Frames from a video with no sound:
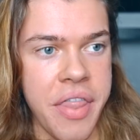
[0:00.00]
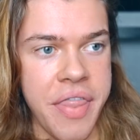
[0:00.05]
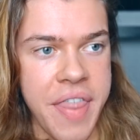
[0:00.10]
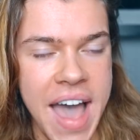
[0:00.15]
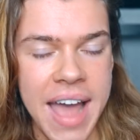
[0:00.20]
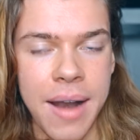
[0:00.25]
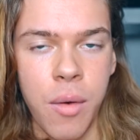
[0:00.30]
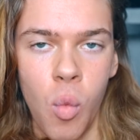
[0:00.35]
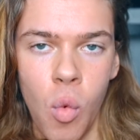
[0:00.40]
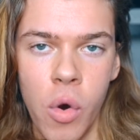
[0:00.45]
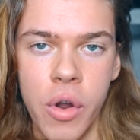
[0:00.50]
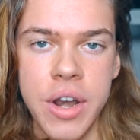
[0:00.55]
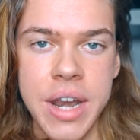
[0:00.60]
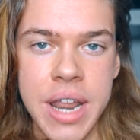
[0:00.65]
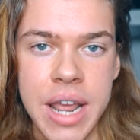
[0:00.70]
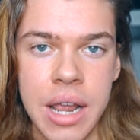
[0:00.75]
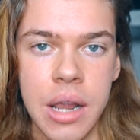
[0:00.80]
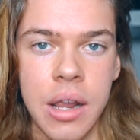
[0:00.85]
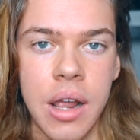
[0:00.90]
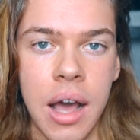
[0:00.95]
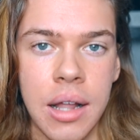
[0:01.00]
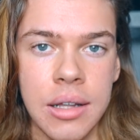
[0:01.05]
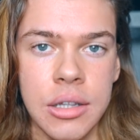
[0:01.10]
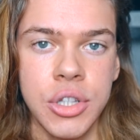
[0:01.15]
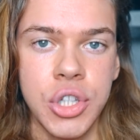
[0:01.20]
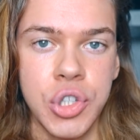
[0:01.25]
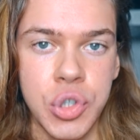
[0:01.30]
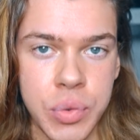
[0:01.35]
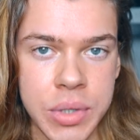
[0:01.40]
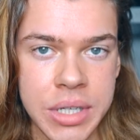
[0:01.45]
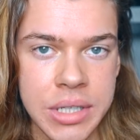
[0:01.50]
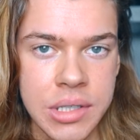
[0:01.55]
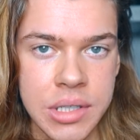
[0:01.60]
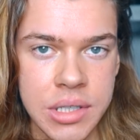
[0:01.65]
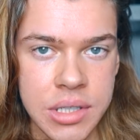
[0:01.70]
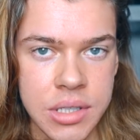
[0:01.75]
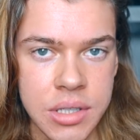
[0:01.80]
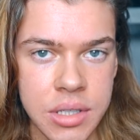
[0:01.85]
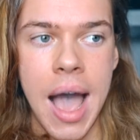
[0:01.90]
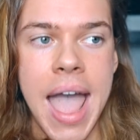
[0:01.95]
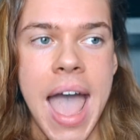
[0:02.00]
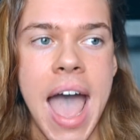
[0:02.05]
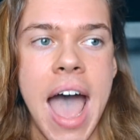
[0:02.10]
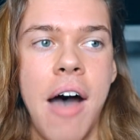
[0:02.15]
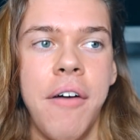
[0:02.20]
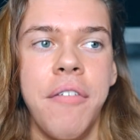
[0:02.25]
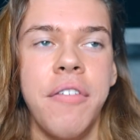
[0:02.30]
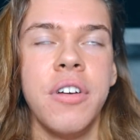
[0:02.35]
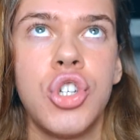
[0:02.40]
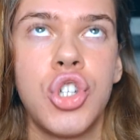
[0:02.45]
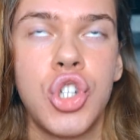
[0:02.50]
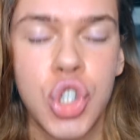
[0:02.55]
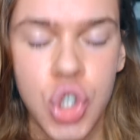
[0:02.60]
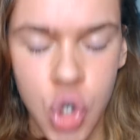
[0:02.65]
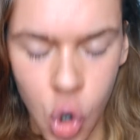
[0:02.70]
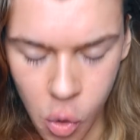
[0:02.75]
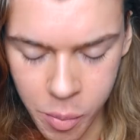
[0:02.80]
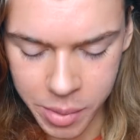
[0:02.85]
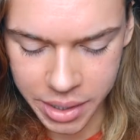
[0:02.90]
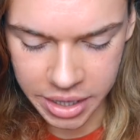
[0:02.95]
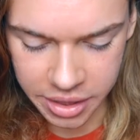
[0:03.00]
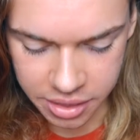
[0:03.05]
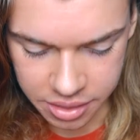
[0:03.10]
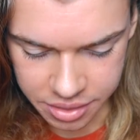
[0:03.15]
That one day I'll do it. I have so many